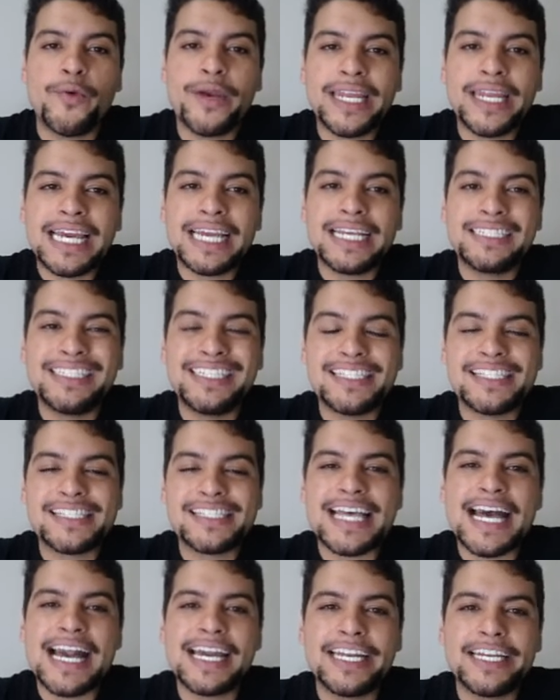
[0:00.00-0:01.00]
when I
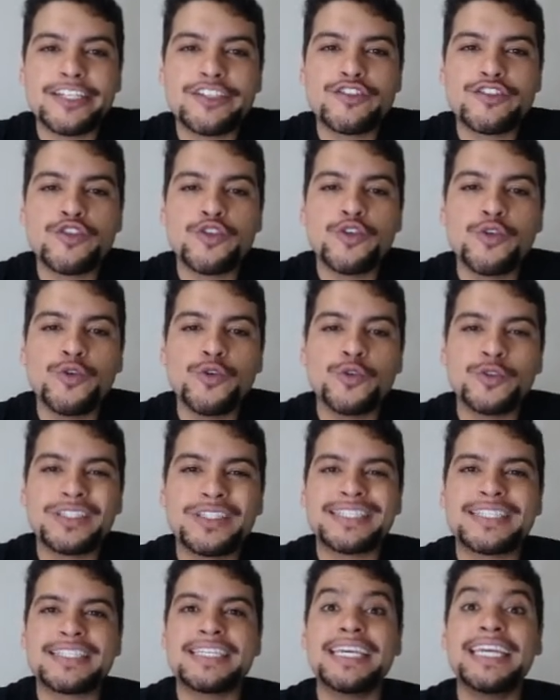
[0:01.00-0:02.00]
decided
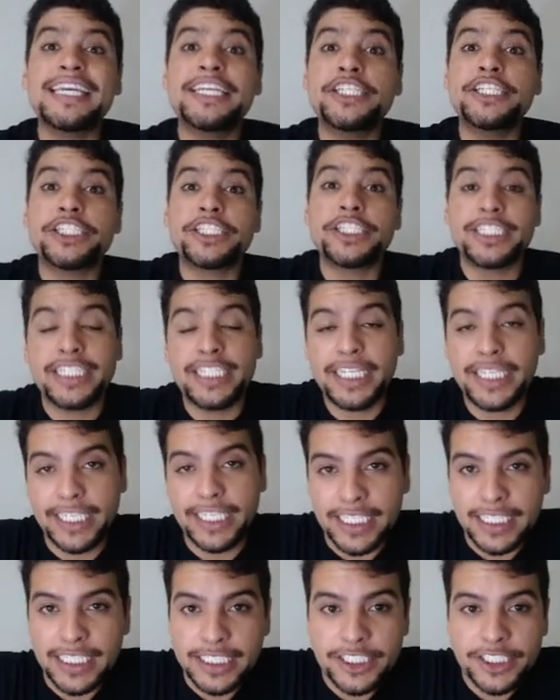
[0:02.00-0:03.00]
to teach
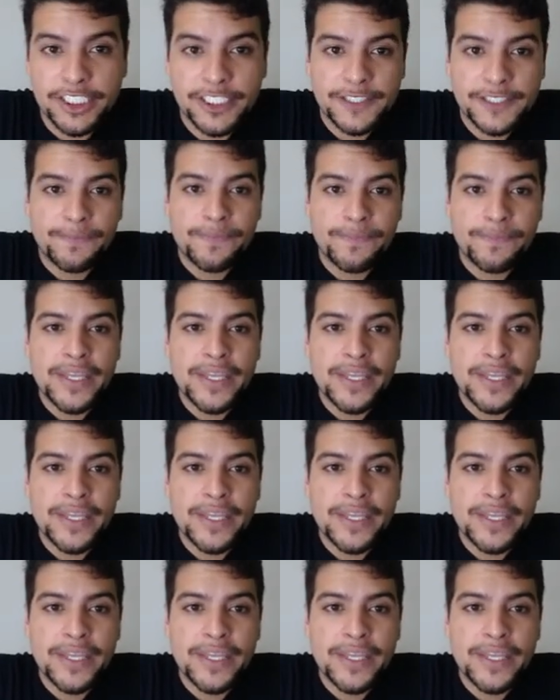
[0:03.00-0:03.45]
English.